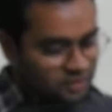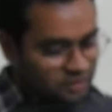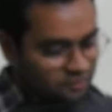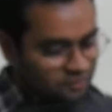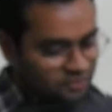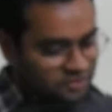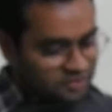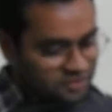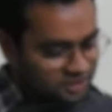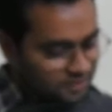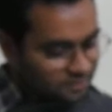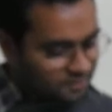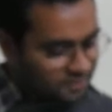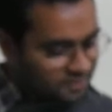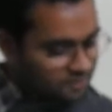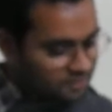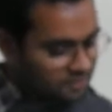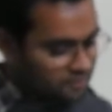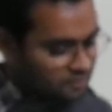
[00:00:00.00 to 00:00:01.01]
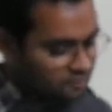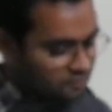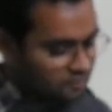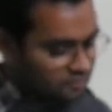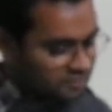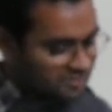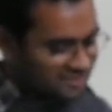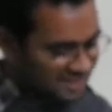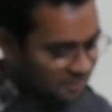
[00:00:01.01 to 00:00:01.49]
For some people,
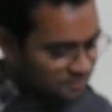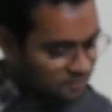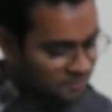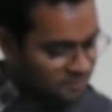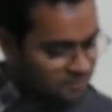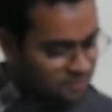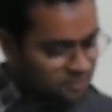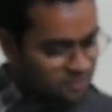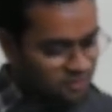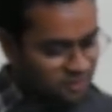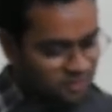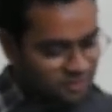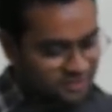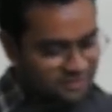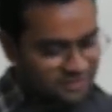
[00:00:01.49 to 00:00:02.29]
a